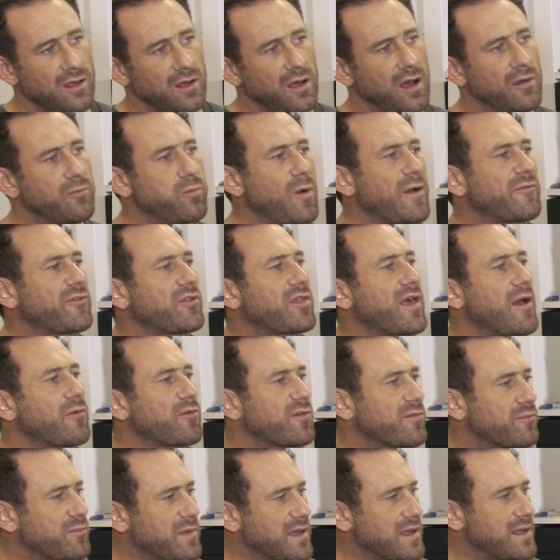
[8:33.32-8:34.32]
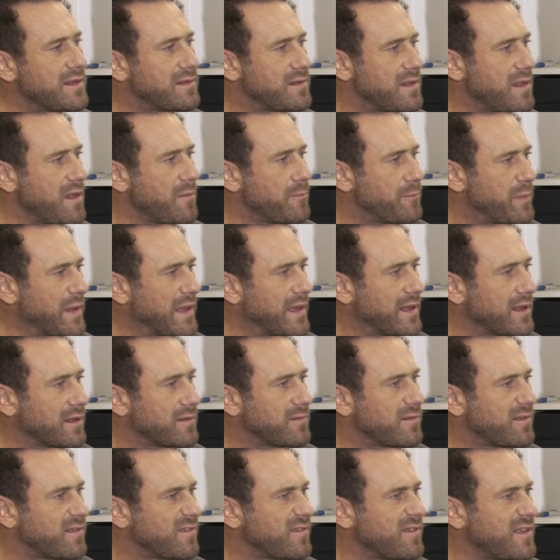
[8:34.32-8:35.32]
whether that was me
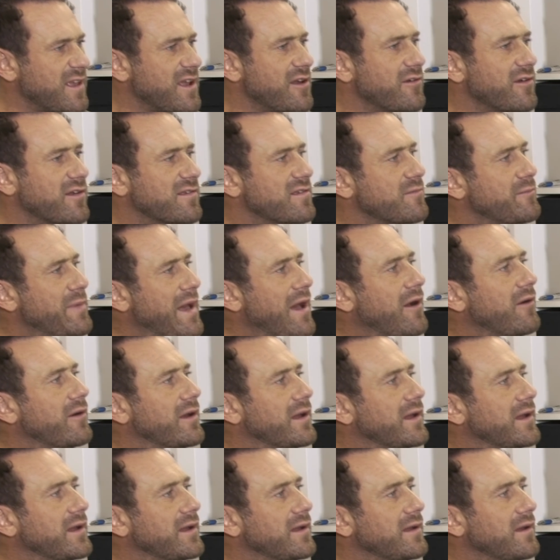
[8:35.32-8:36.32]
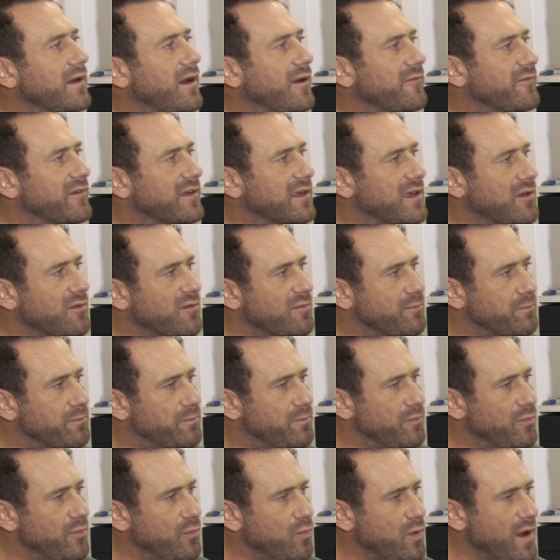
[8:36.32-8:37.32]
being serious about it, I think it was
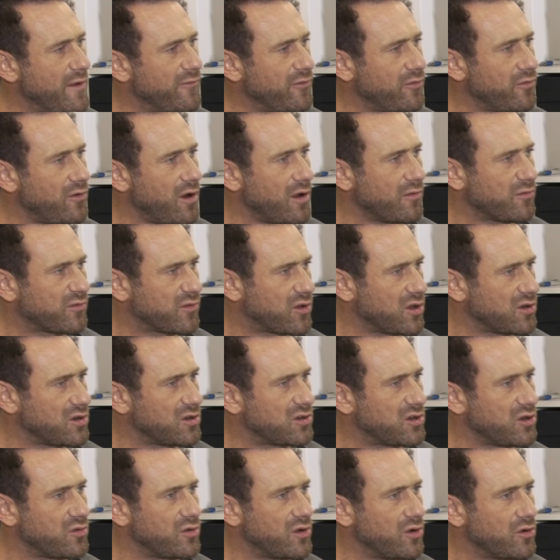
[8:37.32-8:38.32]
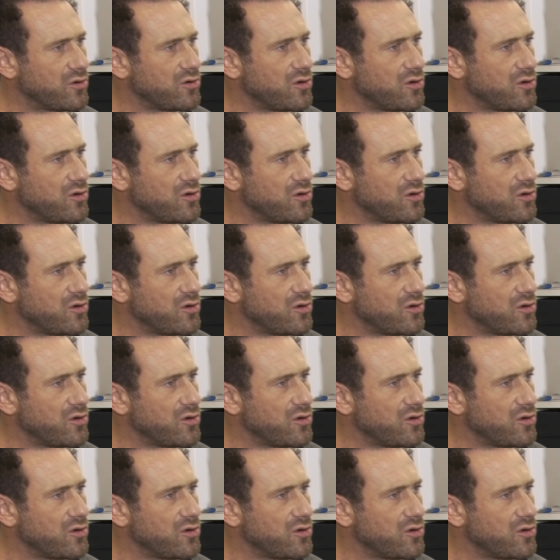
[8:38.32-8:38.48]
whether I was going to do it or